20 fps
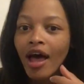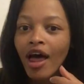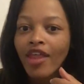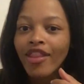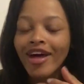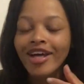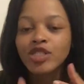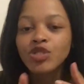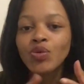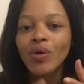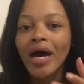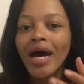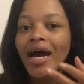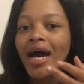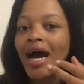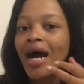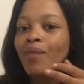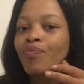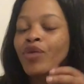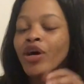That's why
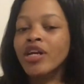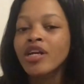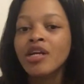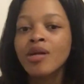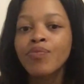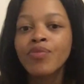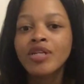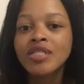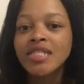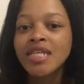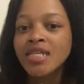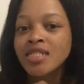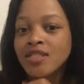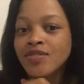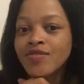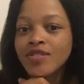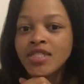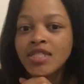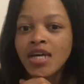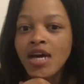I'm not in a
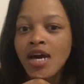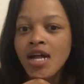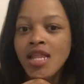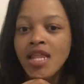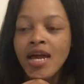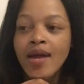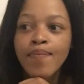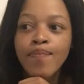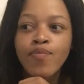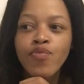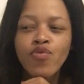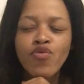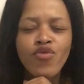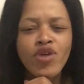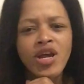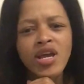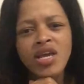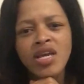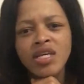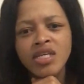protective style like
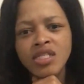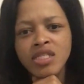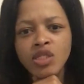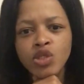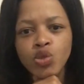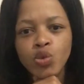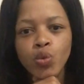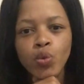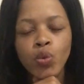braids